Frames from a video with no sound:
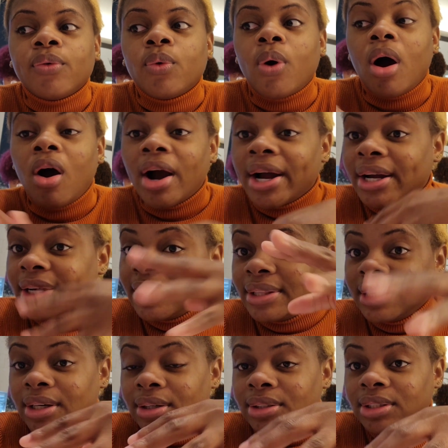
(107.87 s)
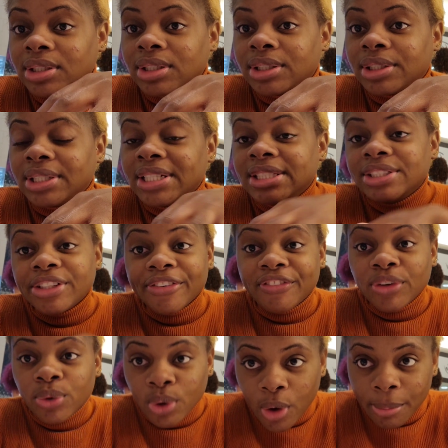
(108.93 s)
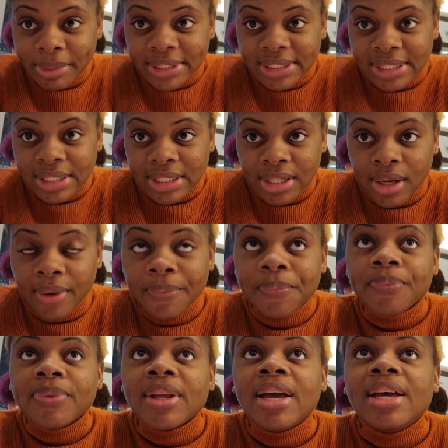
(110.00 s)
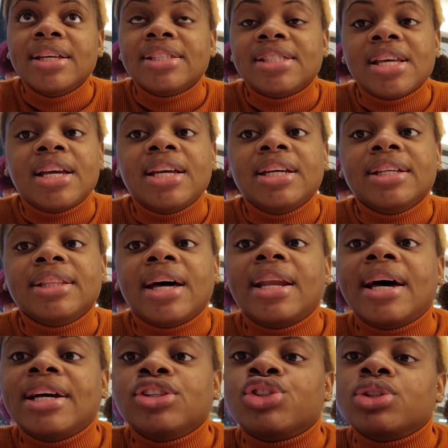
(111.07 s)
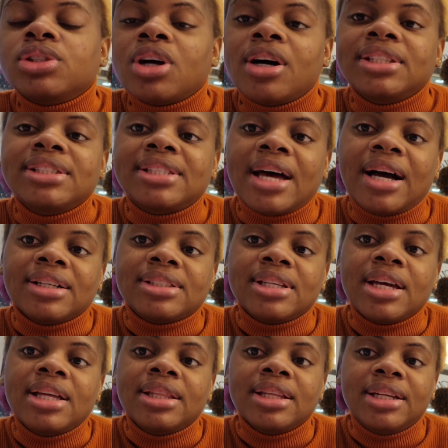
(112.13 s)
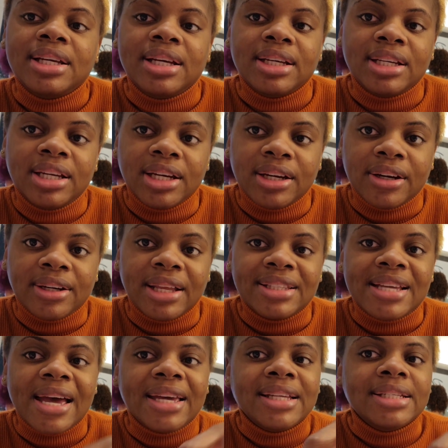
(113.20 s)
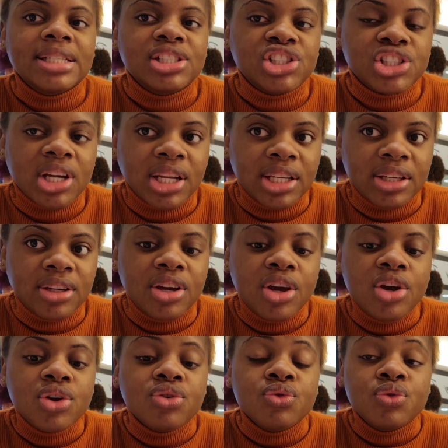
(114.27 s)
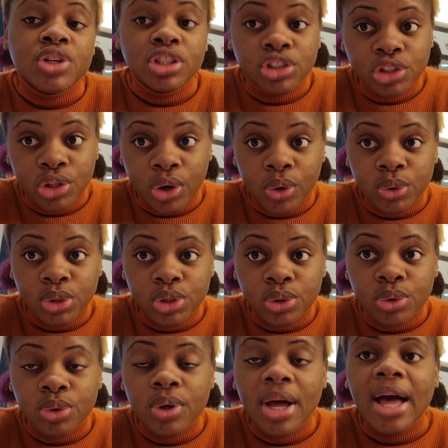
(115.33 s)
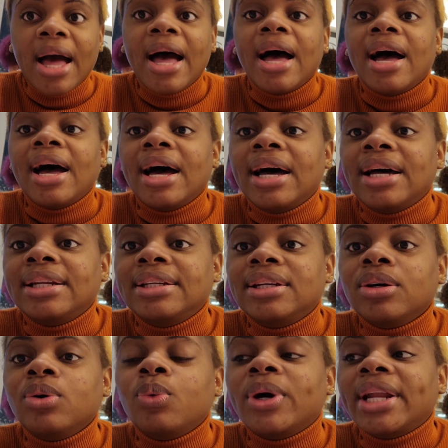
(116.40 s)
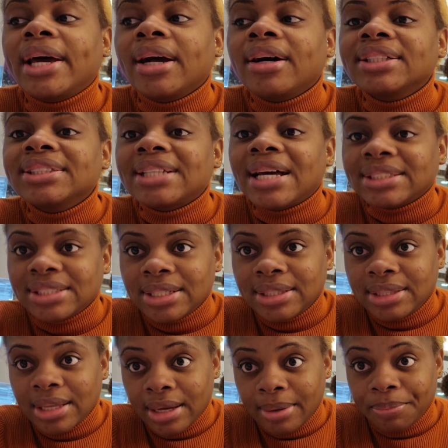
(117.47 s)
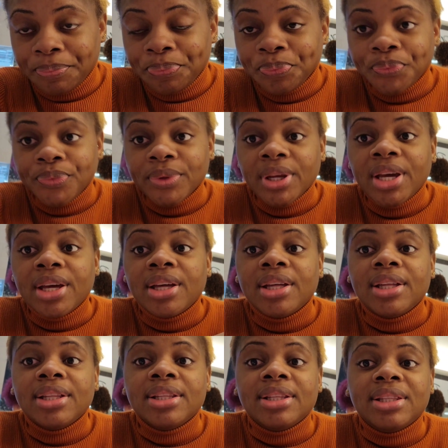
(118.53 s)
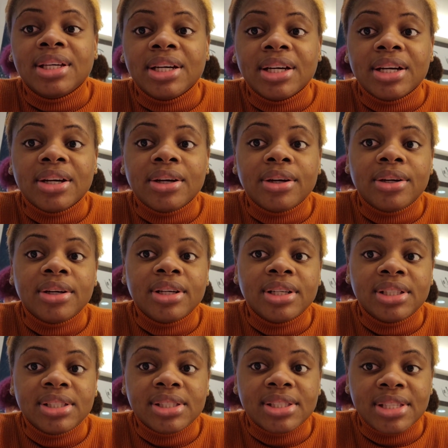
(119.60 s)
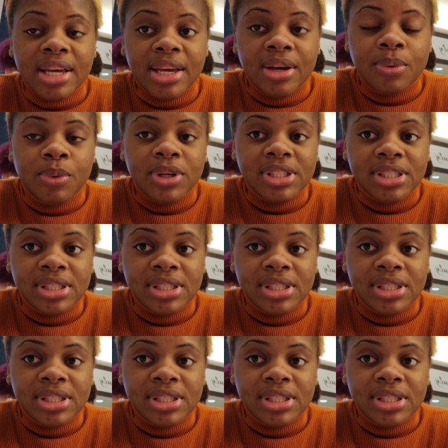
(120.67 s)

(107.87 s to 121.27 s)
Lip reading: or the interview committee, saying that I should contact the daycare that I initially reached out to. And when I contacted them, their say was